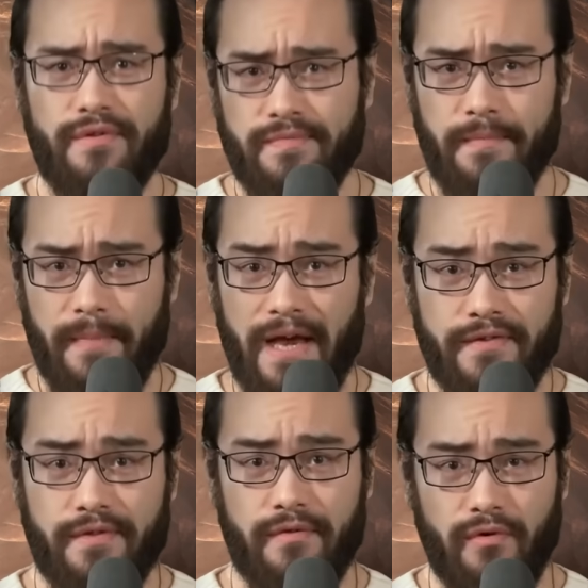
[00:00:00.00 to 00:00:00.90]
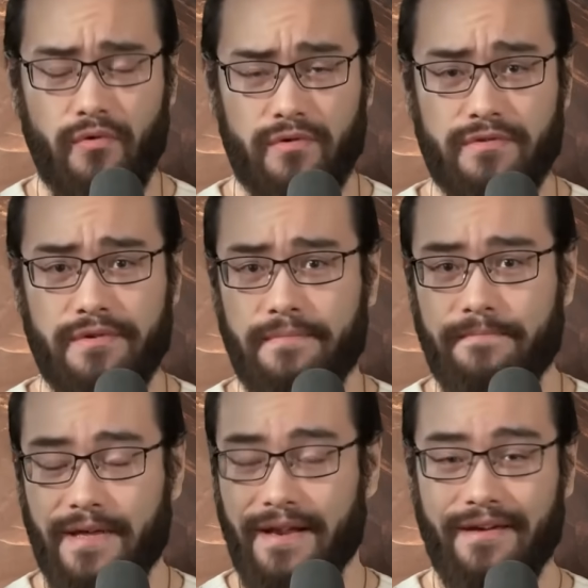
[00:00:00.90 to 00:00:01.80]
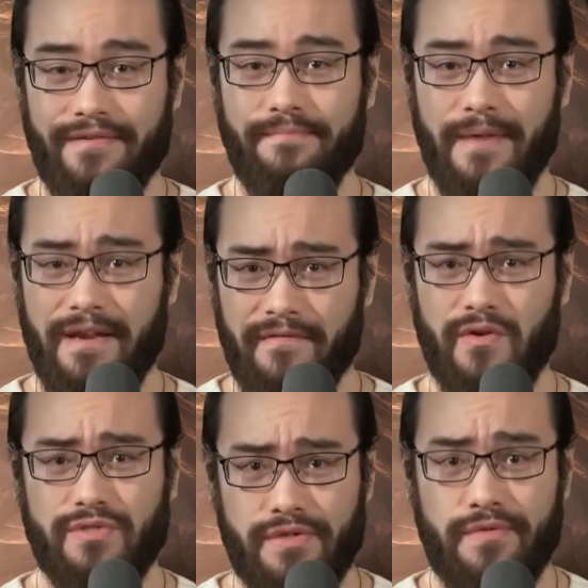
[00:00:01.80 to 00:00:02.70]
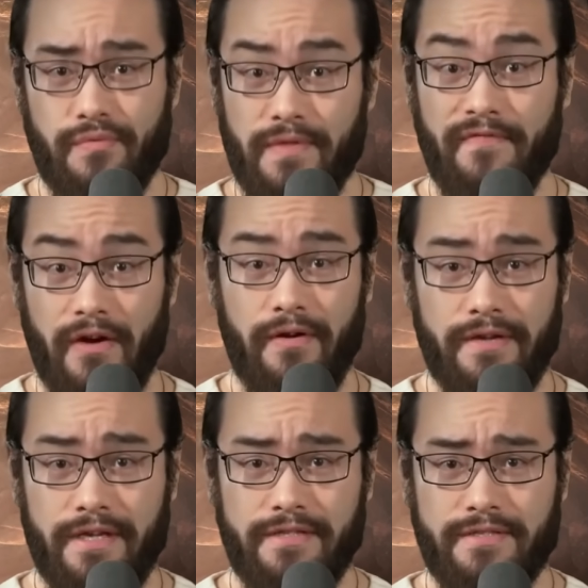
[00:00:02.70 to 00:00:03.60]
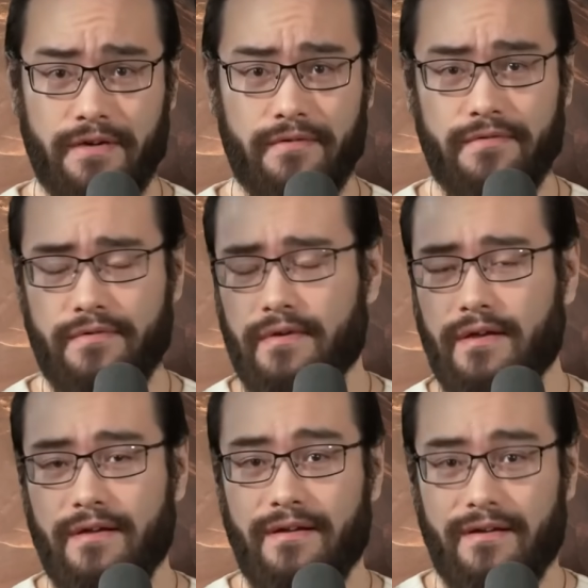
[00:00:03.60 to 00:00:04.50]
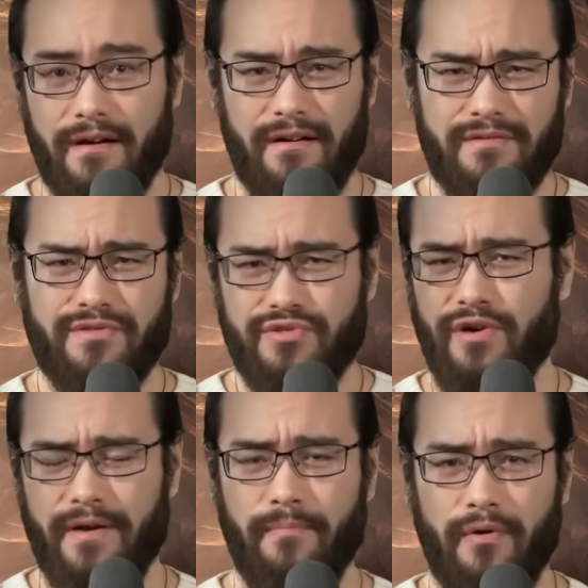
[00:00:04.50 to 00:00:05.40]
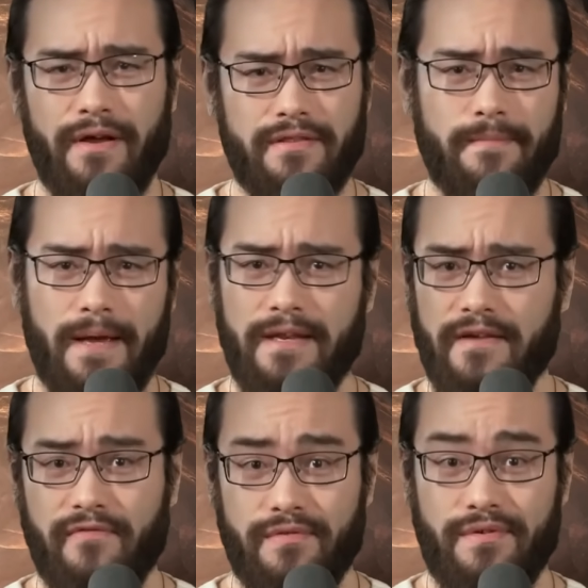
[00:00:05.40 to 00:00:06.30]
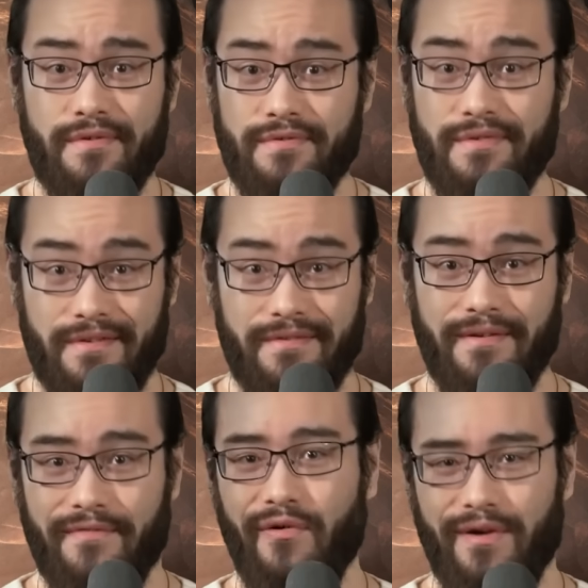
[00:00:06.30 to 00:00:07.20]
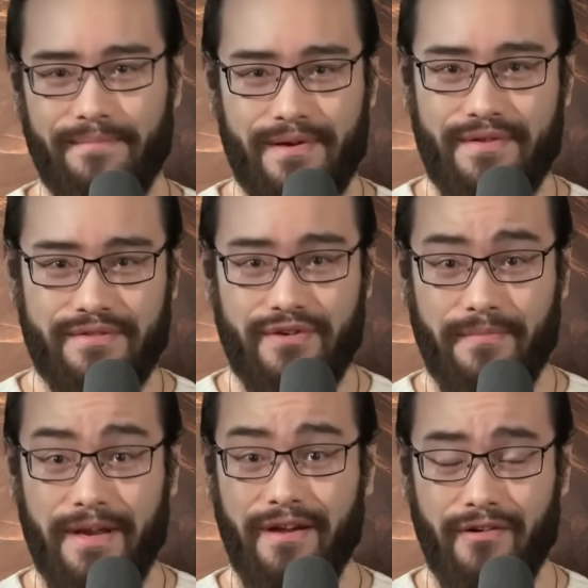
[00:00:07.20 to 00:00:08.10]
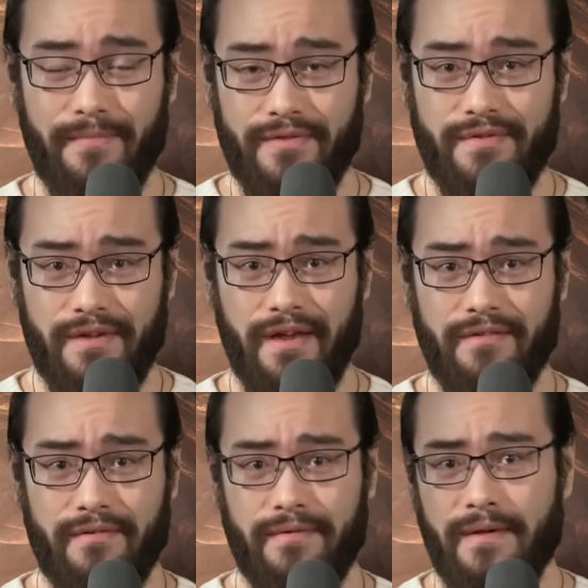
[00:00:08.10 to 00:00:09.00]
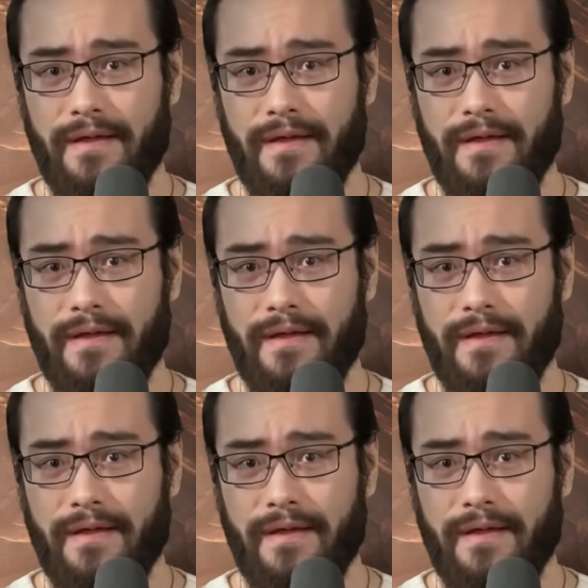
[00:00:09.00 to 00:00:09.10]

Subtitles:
has been passed on orally, it has many versions with varying details. I'll try to point out the main differences and avoid mixing too many elements together.